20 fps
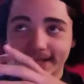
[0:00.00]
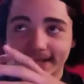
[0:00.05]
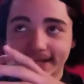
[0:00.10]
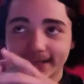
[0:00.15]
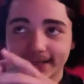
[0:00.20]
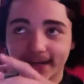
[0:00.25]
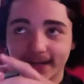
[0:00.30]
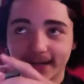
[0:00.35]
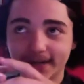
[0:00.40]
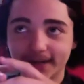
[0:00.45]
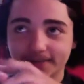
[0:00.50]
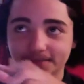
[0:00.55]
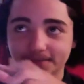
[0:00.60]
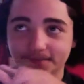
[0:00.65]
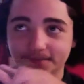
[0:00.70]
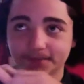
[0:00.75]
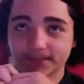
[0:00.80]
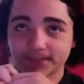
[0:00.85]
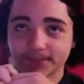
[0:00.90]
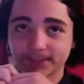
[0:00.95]

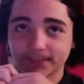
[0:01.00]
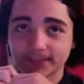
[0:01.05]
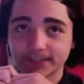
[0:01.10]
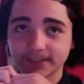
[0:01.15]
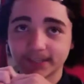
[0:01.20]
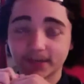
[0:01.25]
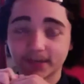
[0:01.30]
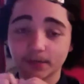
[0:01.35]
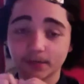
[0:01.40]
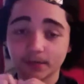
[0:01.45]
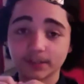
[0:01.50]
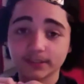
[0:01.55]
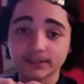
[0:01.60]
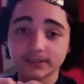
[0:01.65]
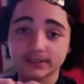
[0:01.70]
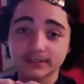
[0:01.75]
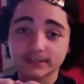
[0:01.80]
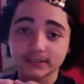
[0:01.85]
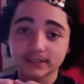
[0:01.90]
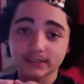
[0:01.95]
Um. There
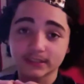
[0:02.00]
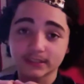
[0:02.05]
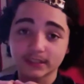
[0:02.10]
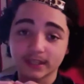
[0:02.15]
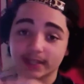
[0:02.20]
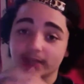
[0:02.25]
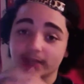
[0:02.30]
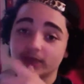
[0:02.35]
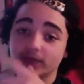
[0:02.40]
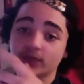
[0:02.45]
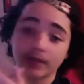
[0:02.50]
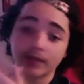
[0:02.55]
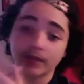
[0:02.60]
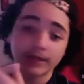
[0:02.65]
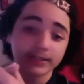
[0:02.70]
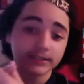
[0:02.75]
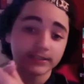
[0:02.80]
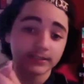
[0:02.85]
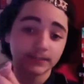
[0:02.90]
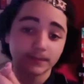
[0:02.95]
was like
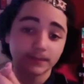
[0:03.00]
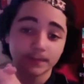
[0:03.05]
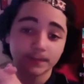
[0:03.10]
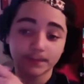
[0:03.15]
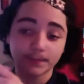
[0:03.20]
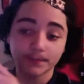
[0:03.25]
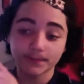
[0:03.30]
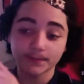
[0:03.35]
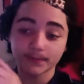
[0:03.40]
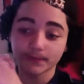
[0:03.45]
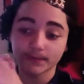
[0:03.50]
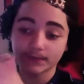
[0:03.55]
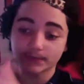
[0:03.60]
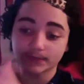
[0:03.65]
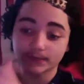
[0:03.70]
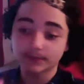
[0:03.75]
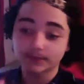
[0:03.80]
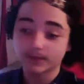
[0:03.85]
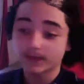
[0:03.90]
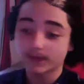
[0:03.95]
crazy people. There
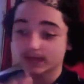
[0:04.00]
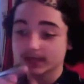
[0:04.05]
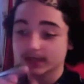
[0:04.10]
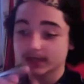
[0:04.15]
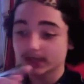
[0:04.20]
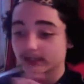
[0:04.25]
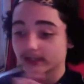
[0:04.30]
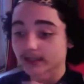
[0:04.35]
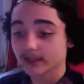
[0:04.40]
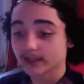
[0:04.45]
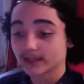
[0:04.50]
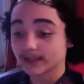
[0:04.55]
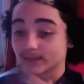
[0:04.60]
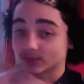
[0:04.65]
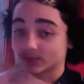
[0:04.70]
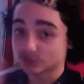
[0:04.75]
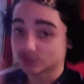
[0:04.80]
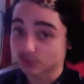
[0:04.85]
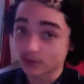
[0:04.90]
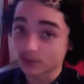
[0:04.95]
was funny. There
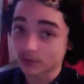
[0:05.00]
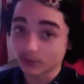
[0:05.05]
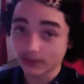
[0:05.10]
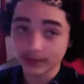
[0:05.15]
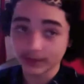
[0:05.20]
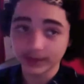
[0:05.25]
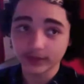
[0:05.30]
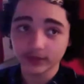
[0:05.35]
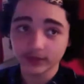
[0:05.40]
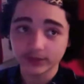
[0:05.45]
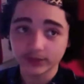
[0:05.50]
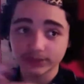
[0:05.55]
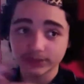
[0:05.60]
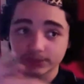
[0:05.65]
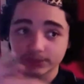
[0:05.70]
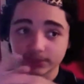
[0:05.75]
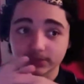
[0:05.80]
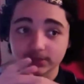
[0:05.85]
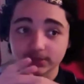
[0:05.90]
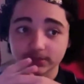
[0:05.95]
was one really crazy
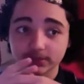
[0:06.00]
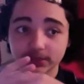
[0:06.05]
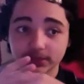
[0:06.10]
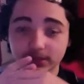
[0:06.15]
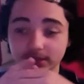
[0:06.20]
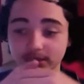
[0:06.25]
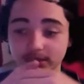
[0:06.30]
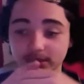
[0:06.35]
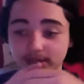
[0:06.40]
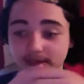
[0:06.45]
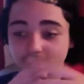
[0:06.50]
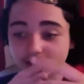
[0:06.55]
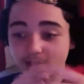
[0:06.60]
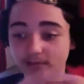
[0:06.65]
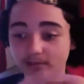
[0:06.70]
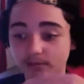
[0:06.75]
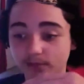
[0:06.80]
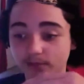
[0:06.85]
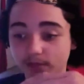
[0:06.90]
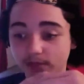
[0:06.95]
person that I that
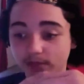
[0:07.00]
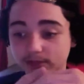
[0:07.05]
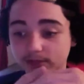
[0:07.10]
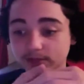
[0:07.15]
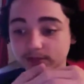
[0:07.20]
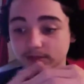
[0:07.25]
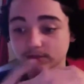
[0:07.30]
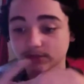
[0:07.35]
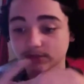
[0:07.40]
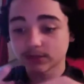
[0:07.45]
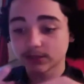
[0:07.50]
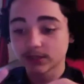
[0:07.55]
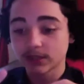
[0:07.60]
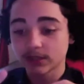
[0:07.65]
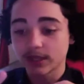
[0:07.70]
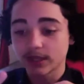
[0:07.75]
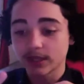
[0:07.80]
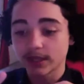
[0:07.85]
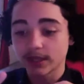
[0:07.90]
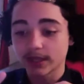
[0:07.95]
I went to,
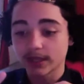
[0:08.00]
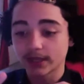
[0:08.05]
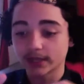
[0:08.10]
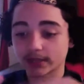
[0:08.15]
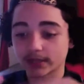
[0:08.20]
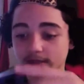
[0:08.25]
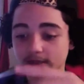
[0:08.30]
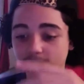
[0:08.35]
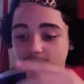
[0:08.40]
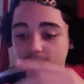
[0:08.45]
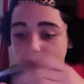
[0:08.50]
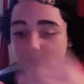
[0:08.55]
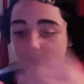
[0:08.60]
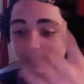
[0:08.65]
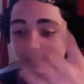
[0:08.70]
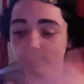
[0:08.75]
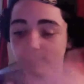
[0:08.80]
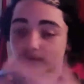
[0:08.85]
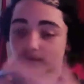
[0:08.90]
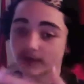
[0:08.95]
and then there was
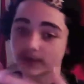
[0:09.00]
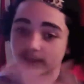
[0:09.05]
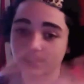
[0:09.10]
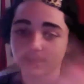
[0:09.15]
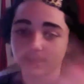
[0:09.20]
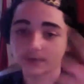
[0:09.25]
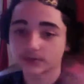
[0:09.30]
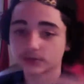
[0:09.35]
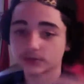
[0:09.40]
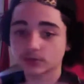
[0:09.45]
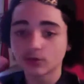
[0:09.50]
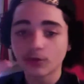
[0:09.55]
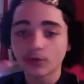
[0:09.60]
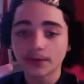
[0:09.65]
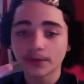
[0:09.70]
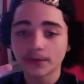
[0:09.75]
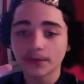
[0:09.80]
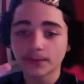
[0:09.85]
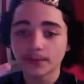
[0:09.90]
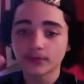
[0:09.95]
like funny. There was cool
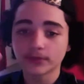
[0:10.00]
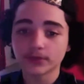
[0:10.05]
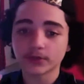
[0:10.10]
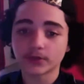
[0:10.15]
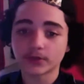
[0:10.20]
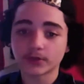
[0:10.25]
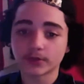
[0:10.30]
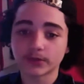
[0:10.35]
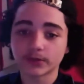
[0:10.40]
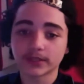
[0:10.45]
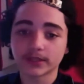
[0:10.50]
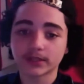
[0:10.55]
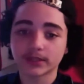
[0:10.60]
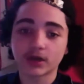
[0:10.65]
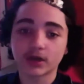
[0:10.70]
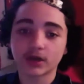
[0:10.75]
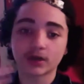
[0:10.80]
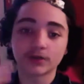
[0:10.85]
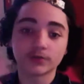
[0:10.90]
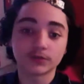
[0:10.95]
people, you know, that
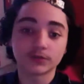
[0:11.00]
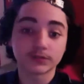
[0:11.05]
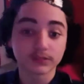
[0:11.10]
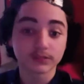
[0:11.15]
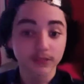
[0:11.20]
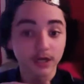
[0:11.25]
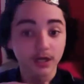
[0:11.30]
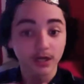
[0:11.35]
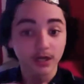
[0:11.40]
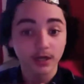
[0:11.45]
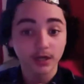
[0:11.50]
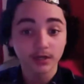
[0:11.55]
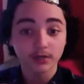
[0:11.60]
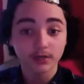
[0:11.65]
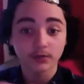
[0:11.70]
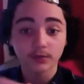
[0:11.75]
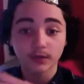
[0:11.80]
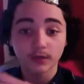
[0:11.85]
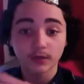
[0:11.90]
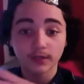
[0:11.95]
thought it was a, a
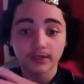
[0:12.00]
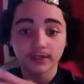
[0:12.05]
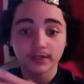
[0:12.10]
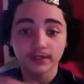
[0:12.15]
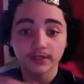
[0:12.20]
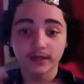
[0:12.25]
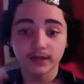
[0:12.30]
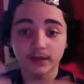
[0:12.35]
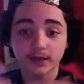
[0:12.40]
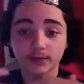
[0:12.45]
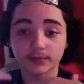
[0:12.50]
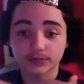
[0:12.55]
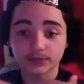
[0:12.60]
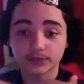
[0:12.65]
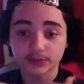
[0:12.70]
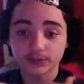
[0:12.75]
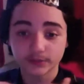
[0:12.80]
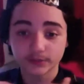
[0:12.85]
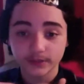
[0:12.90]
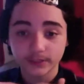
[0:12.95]
cool idea that I was
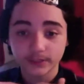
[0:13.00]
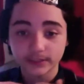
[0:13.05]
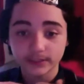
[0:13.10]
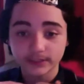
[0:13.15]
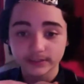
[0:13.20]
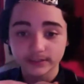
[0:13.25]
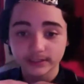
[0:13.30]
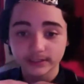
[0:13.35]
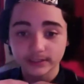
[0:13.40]
doing this,